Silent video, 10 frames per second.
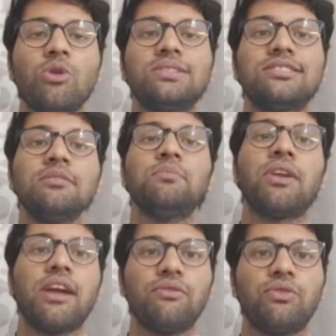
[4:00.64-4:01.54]
sit
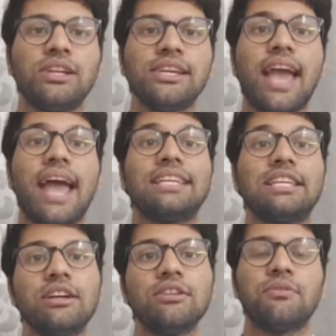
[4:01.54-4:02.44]
prayerfully and
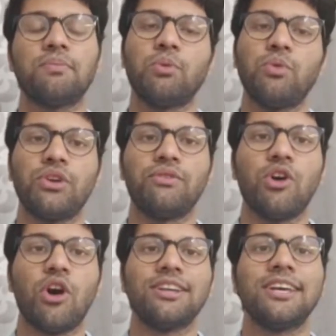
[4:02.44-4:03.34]
hear from the Word of
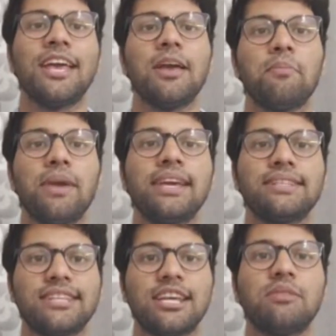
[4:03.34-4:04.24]
God. May
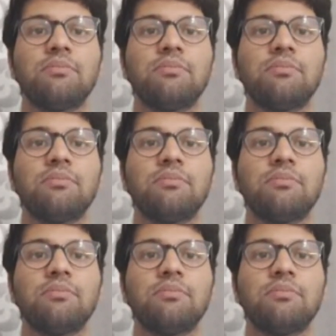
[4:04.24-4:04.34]
His name be